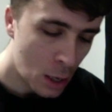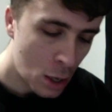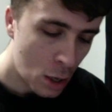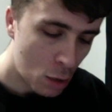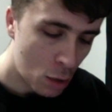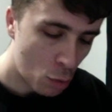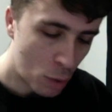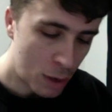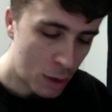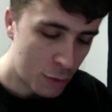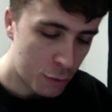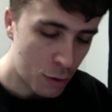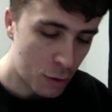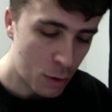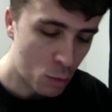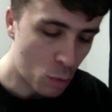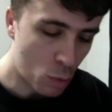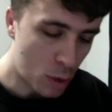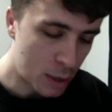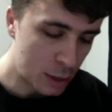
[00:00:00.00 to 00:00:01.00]
What if we
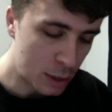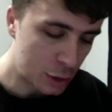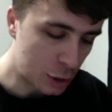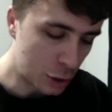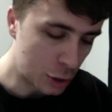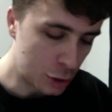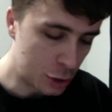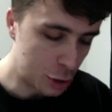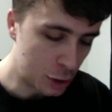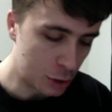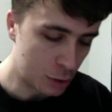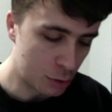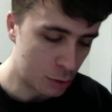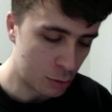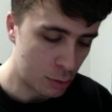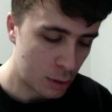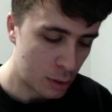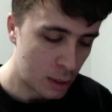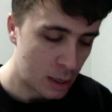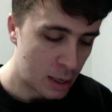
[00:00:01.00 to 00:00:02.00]
wanted to
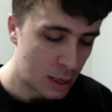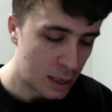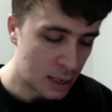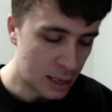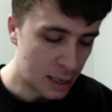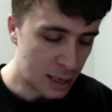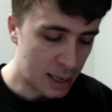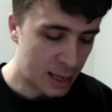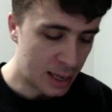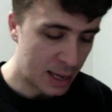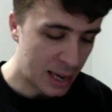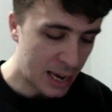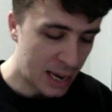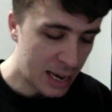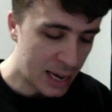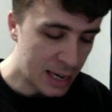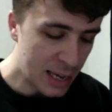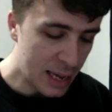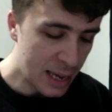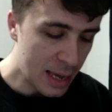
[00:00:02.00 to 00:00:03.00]
do
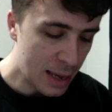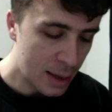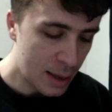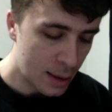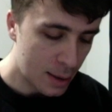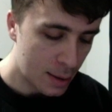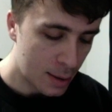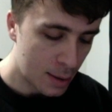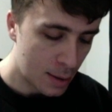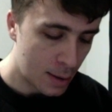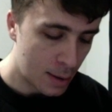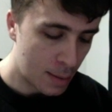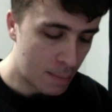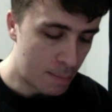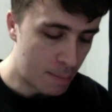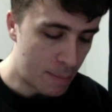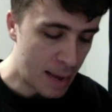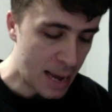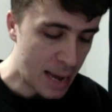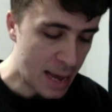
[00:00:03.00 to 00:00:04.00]
any
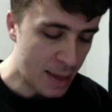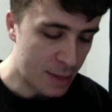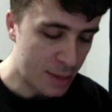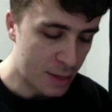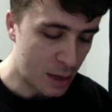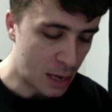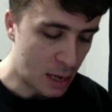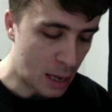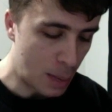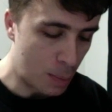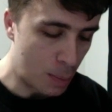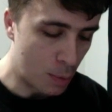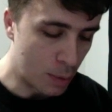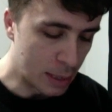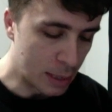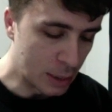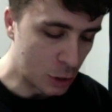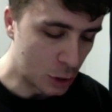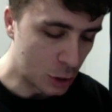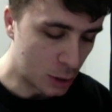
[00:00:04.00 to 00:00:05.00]
math
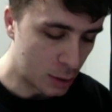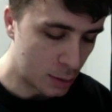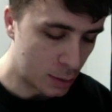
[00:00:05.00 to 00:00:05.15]
operation